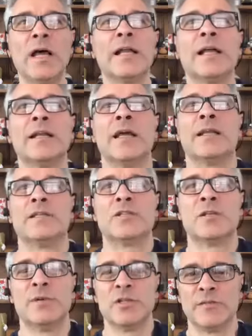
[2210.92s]
and and it's
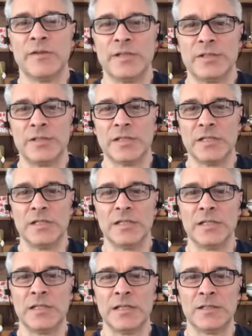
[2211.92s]
the motivation isn't it
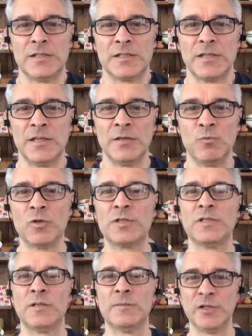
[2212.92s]
it's it what
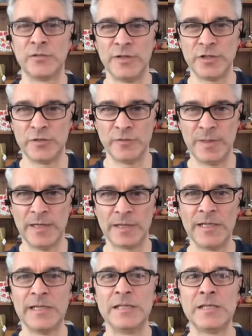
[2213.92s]
is the motivation for buying
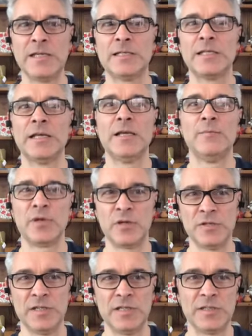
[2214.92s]
it is it
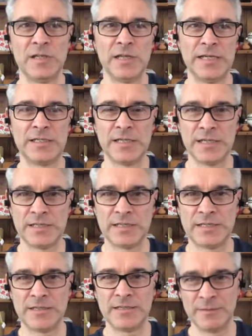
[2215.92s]
because it's the
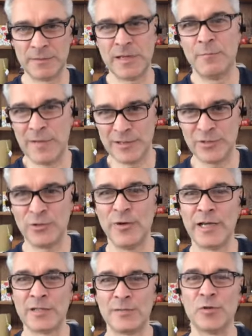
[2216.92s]
latest and come mm. back to your
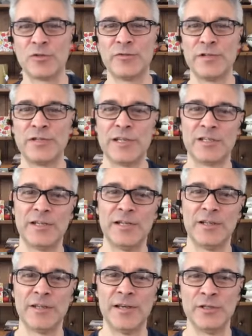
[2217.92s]
xbox 360
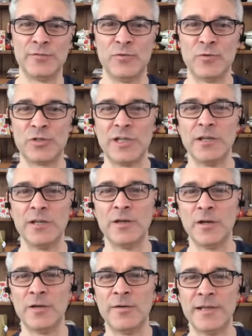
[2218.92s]
at the age 14 you
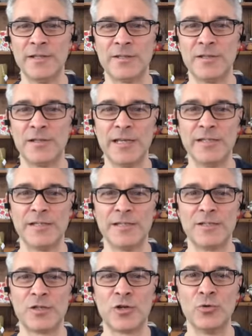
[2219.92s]
know yeah. it's the
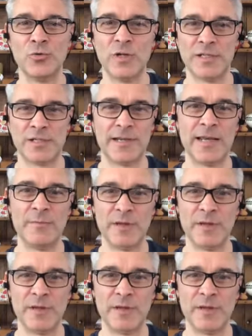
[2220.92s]
latest coolest gaming